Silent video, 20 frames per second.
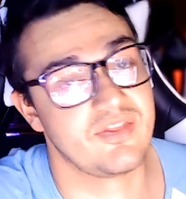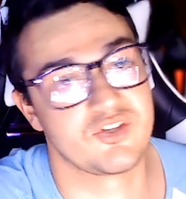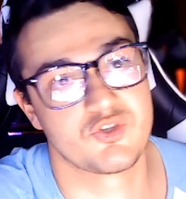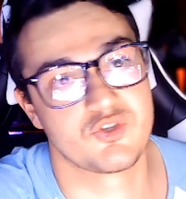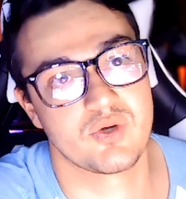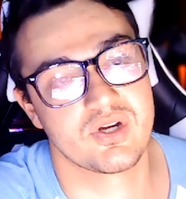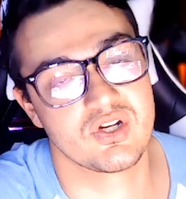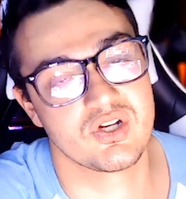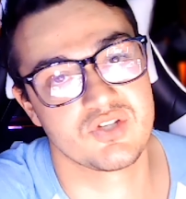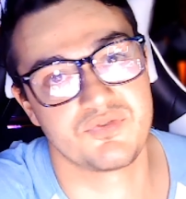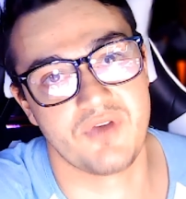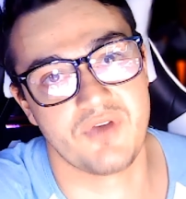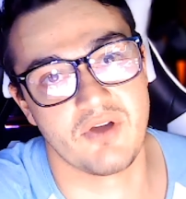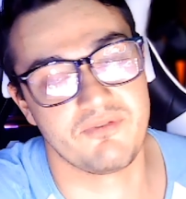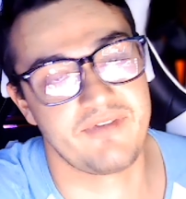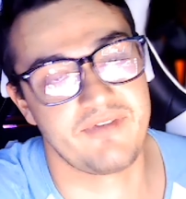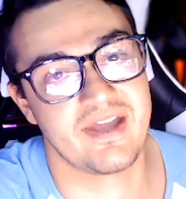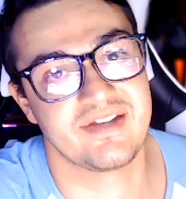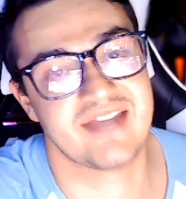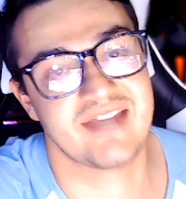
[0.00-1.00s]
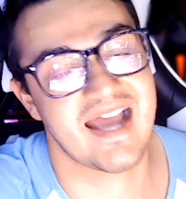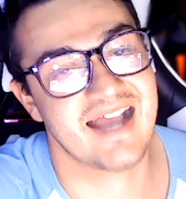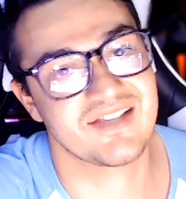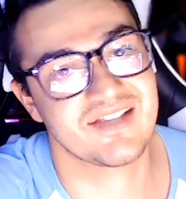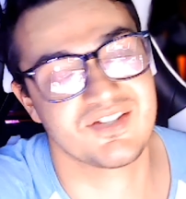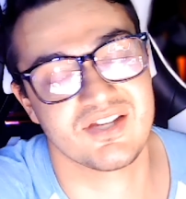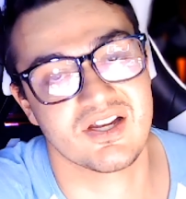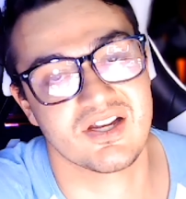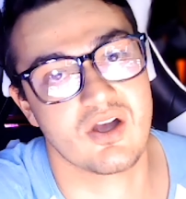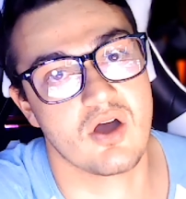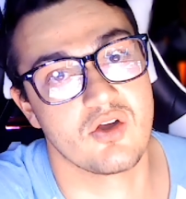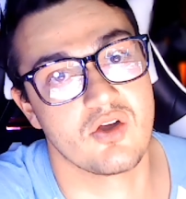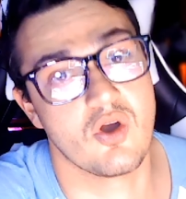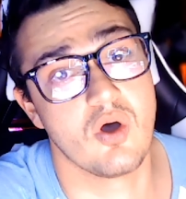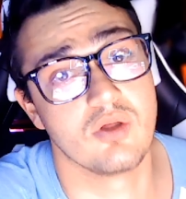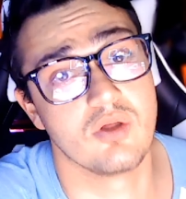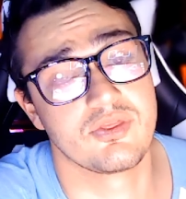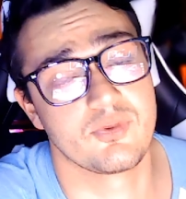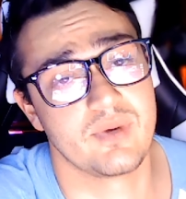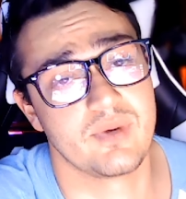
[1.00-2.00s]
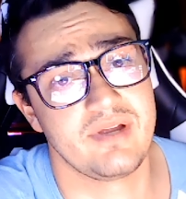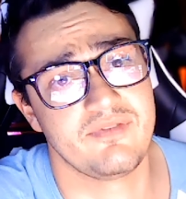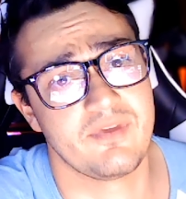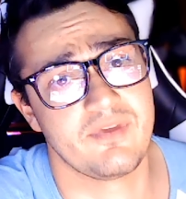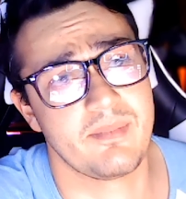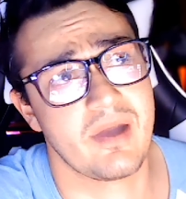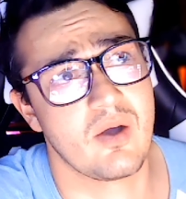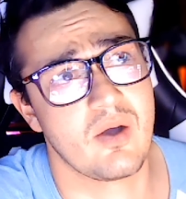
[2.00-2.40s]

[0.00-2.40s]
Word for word: The triggers felt fantastic on all 3 of them.